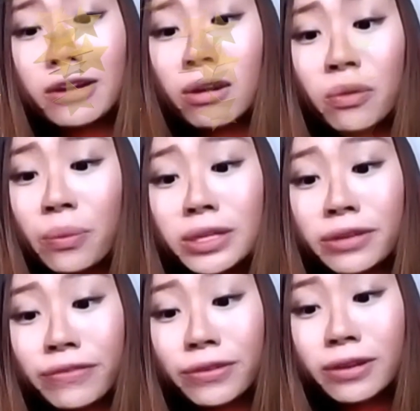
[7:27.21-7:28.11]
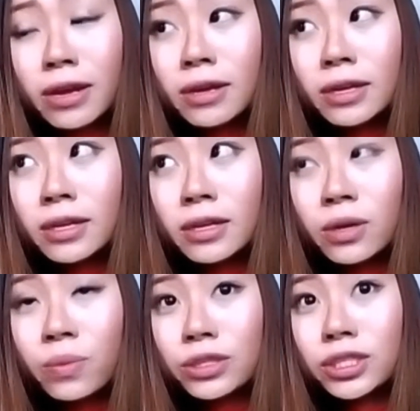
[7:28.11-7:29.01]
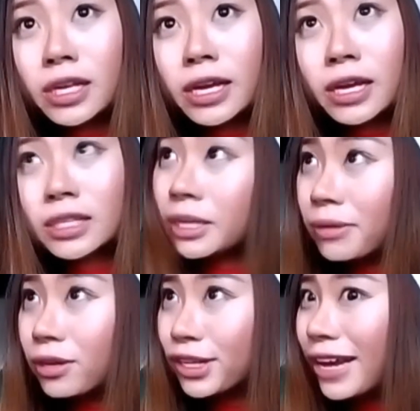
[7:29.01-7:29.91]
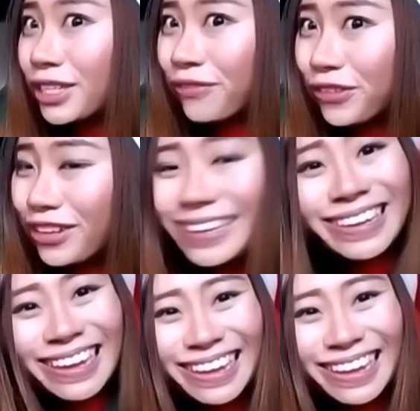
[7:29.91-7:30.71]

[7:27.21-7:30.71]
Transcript: other Norwegian food, which is similar to Asian food.